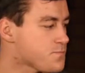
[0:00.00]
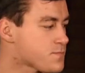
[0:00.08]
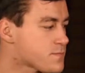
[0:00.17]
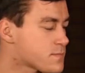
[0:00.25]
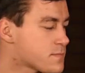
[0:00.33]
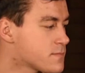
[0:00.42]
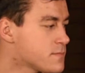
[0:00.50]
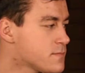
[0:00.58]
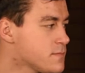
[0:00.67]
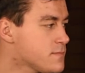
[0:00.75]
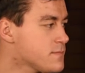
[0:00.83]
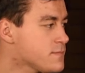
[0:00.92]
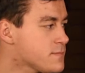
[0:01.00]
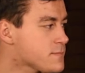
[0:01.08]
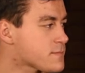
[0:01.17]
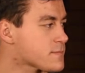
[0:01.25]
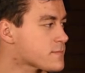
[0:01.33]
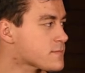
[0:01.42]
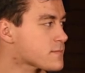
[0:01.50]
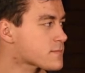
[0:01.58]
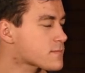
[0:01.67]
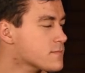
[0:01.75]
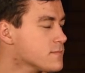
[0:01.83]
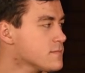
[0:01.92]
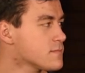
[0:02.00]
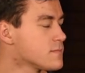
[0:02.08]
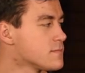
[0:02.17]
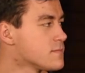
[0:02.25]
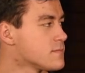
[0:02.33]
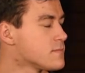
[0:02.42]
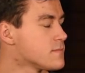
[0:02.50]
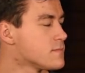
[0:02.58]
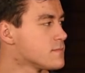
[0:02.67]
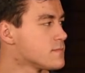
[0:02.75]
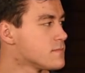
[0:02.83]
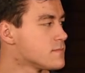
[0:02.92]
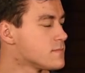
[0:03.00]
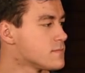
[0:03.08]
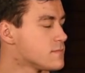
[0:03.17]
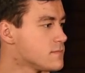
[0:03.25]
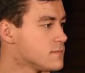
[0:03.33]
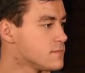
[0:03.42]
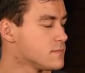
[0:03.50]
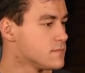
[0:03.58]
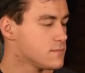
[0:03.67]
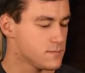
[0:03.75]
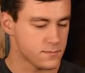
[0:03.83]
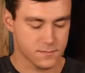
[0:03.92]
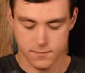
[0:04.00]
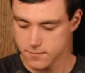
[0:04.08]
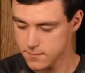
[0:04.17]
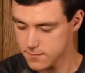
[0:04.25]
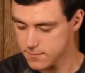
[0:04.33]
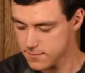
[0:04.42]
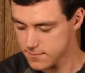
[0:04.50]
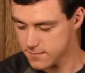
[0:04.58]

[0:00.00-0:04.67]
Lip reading: This person isn't speaking.